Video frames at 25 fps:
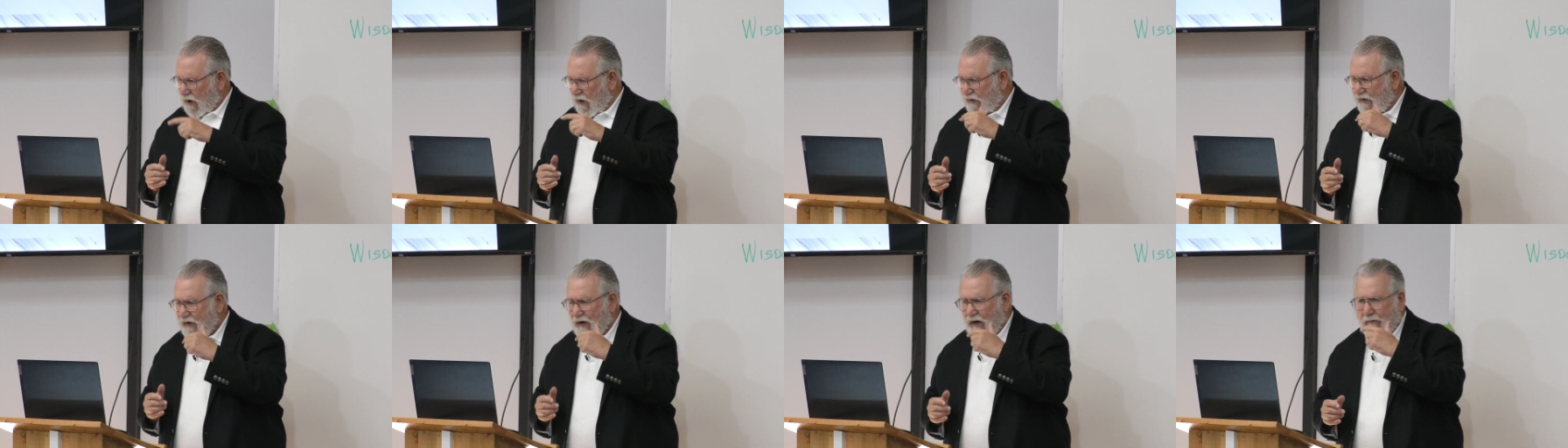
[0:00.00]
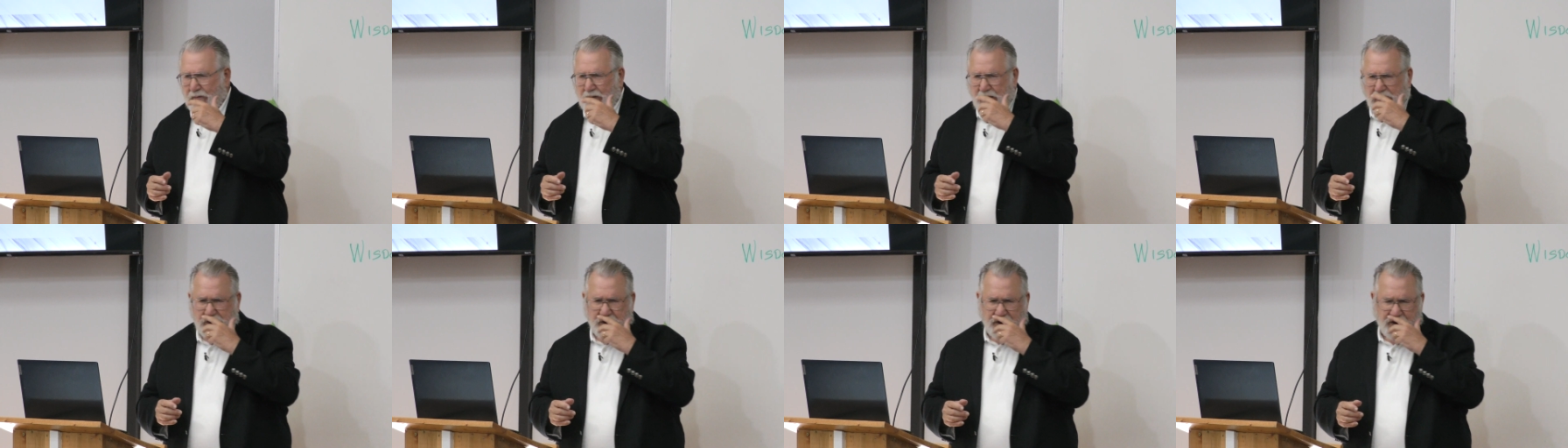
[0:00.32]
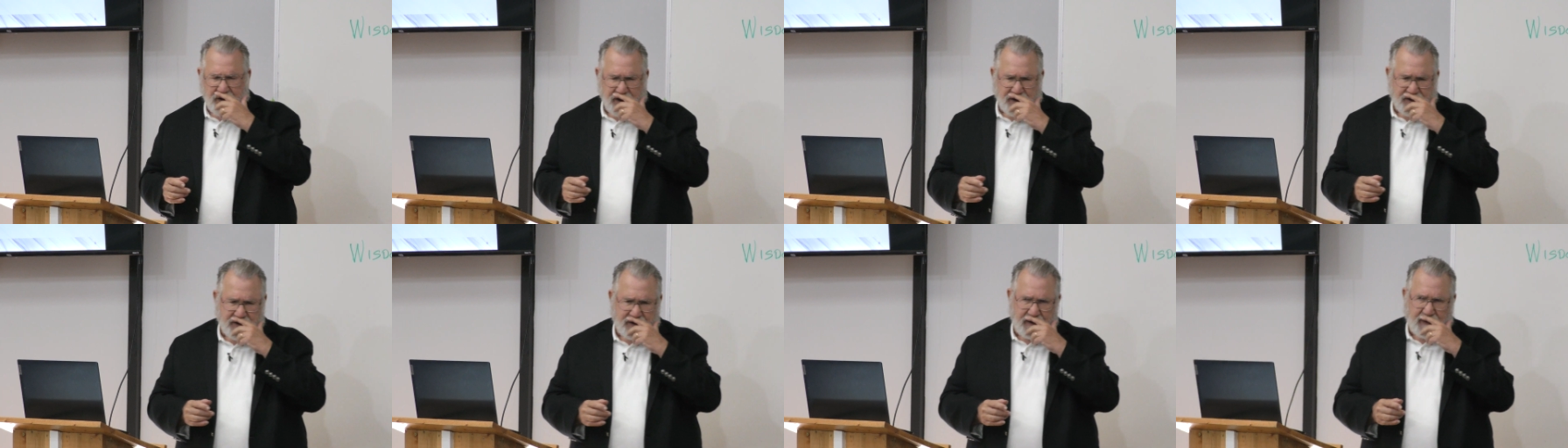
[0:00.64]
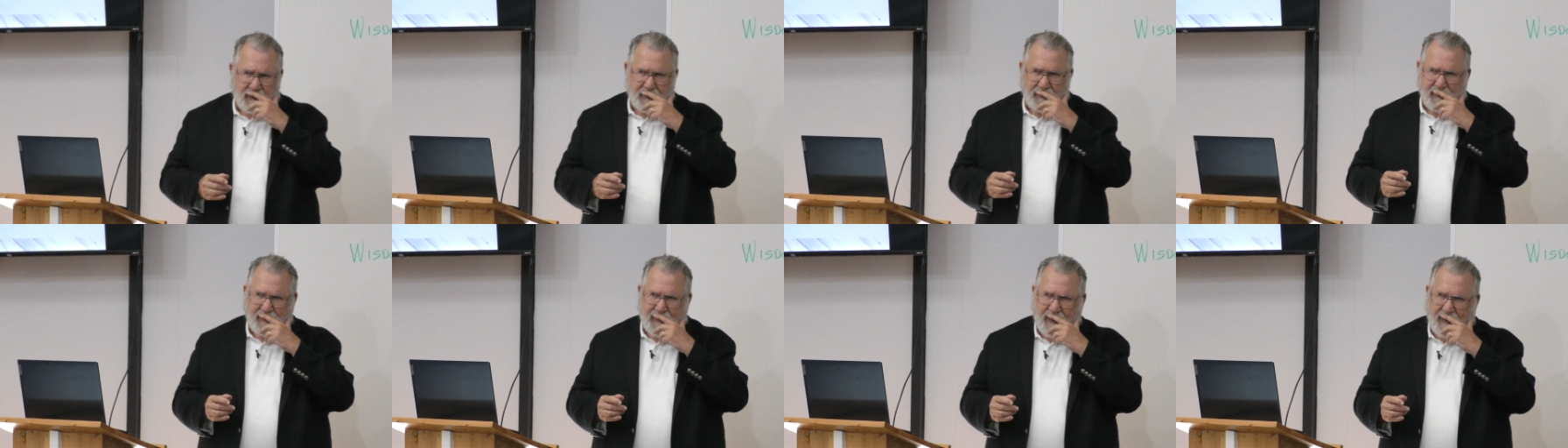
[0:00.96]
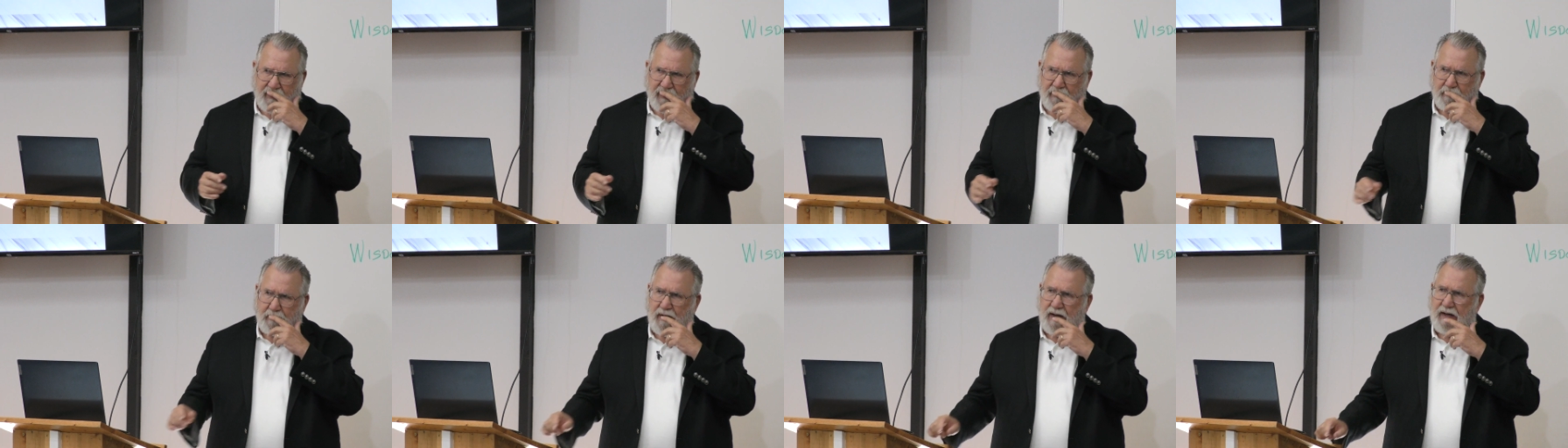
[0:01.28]
I think I mentioned this
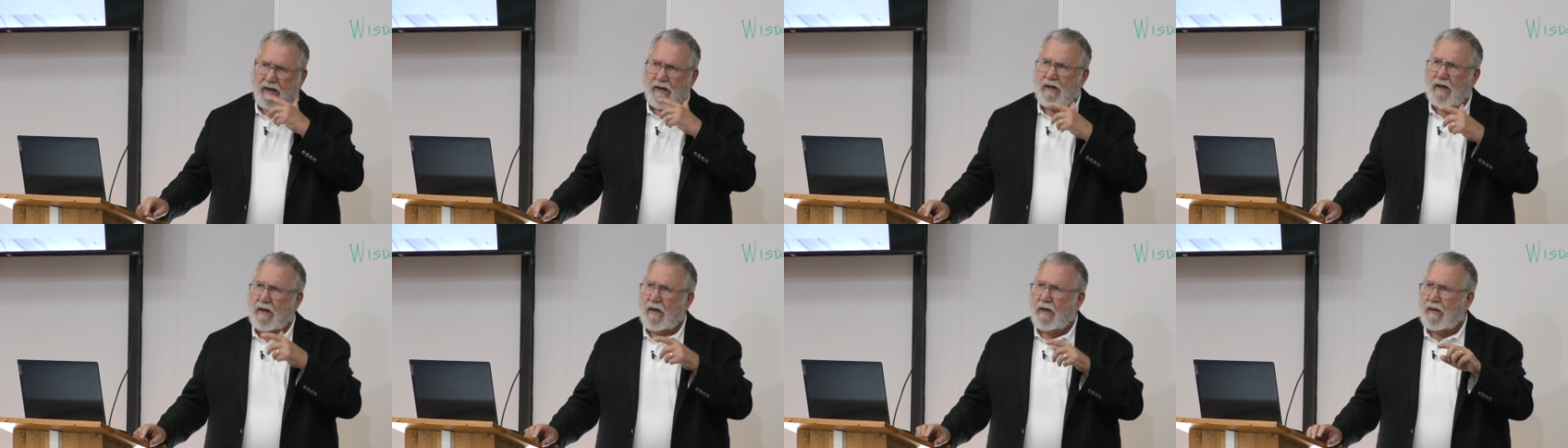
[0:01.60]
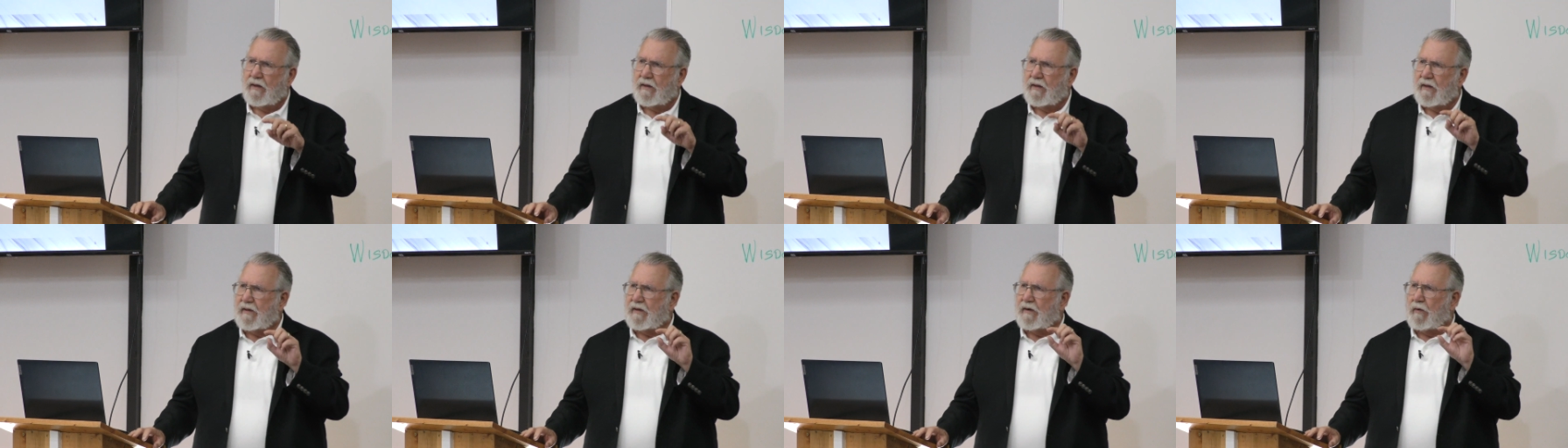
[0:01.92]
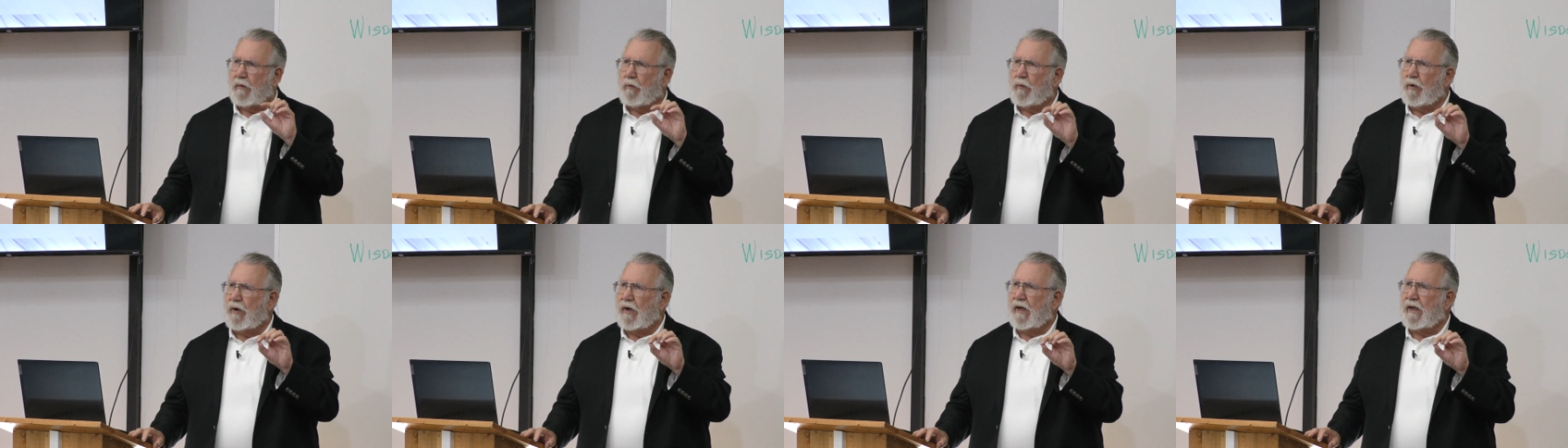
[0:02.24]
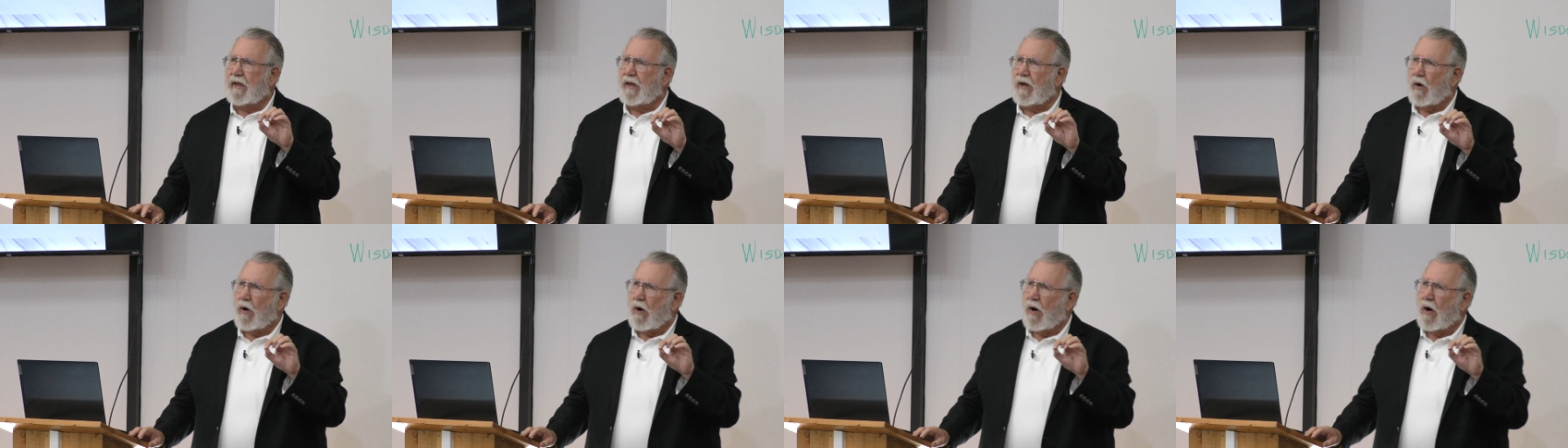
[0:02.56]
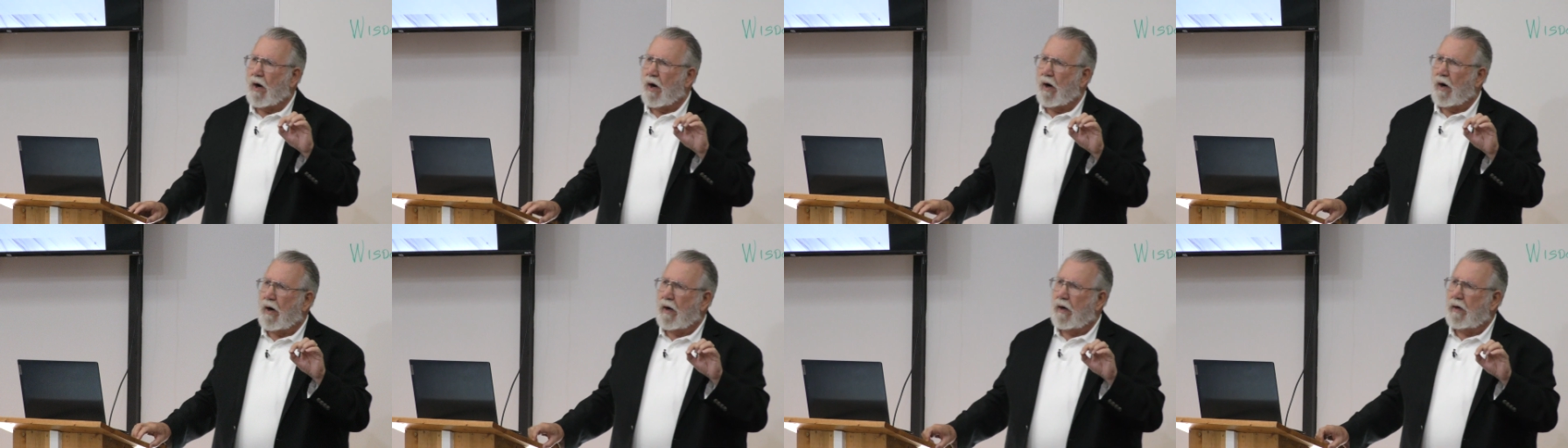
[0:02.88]
later, but there really
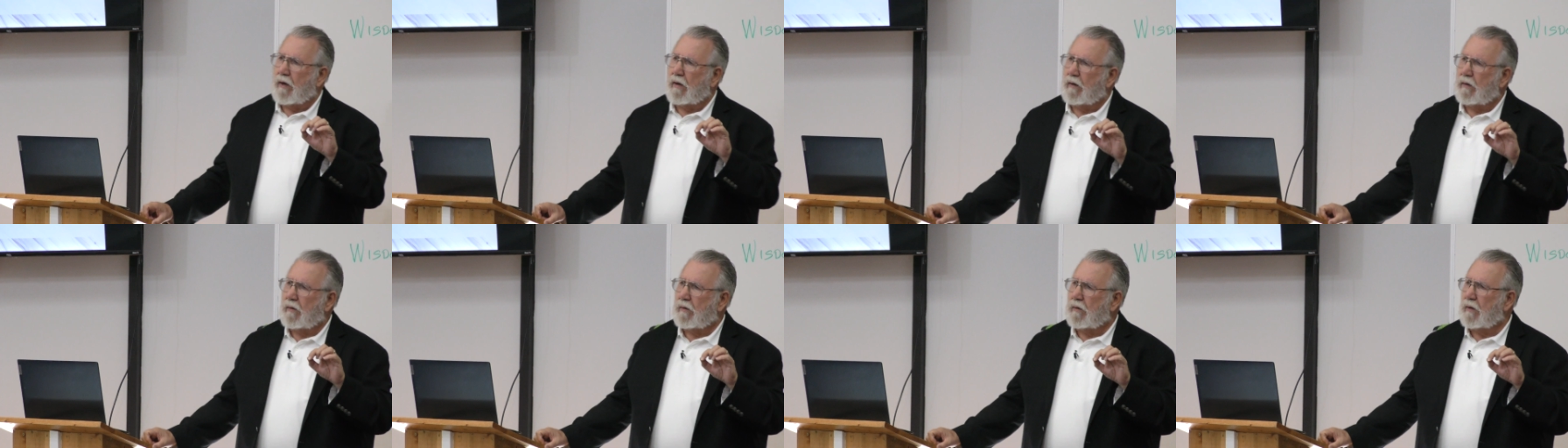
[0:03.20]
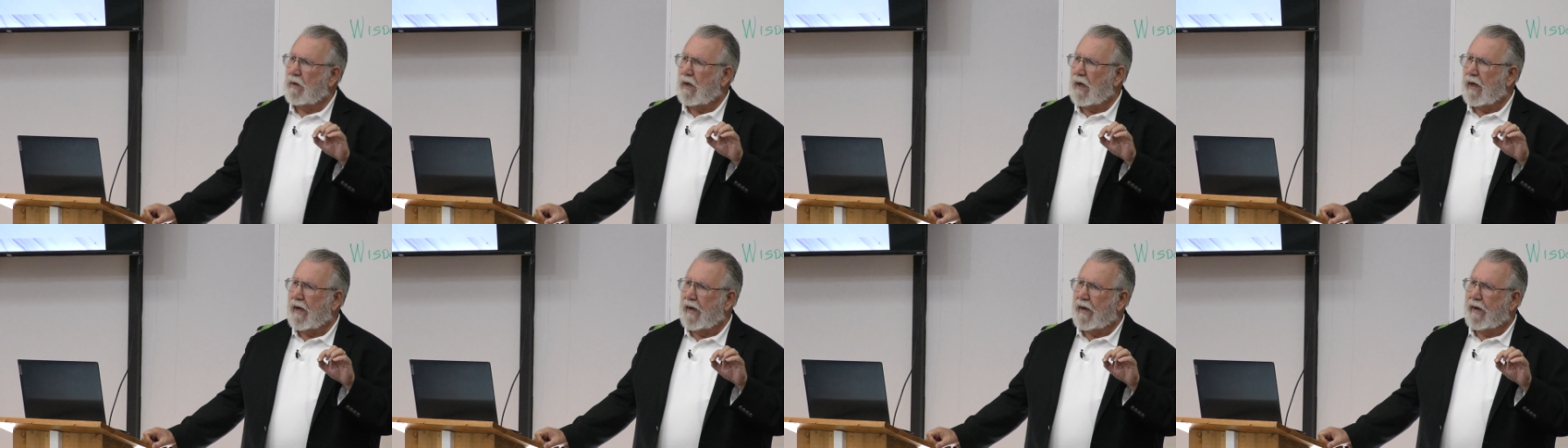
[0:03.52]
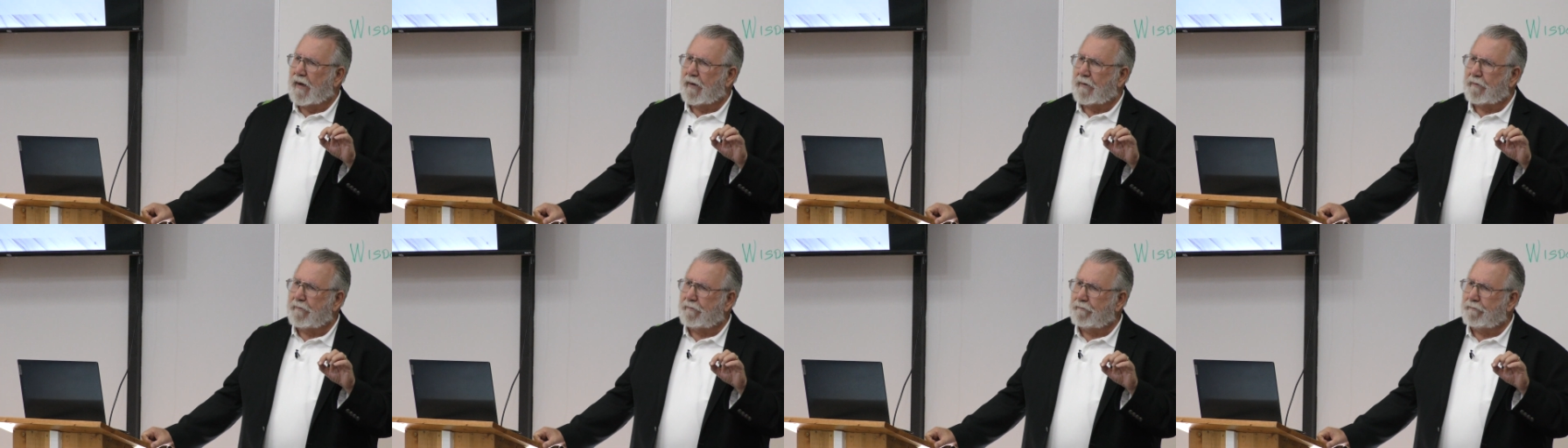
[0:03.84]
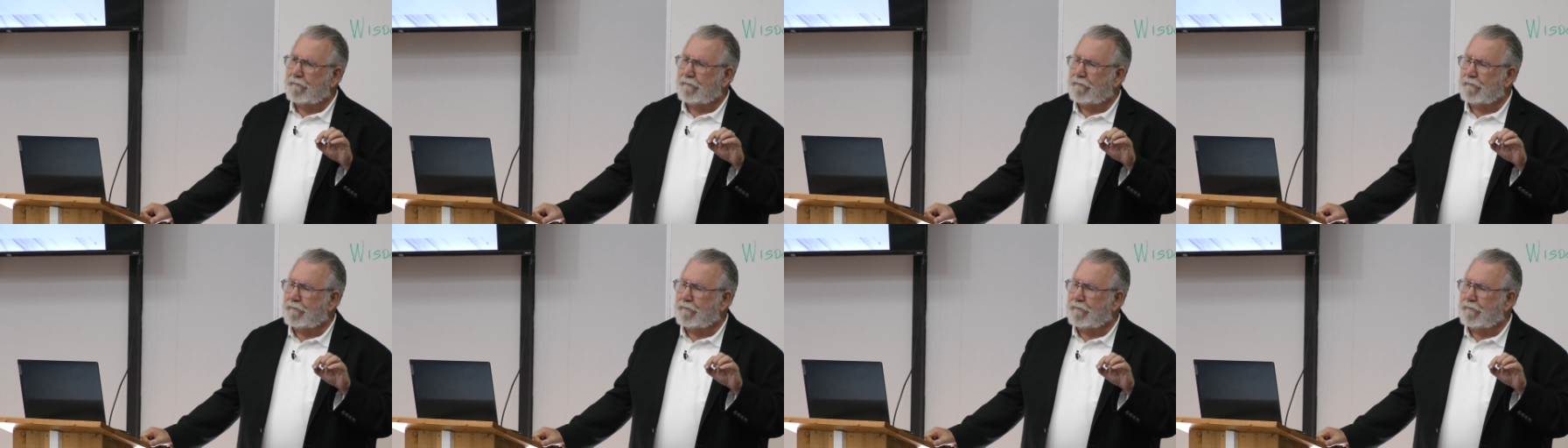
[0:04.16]
are, it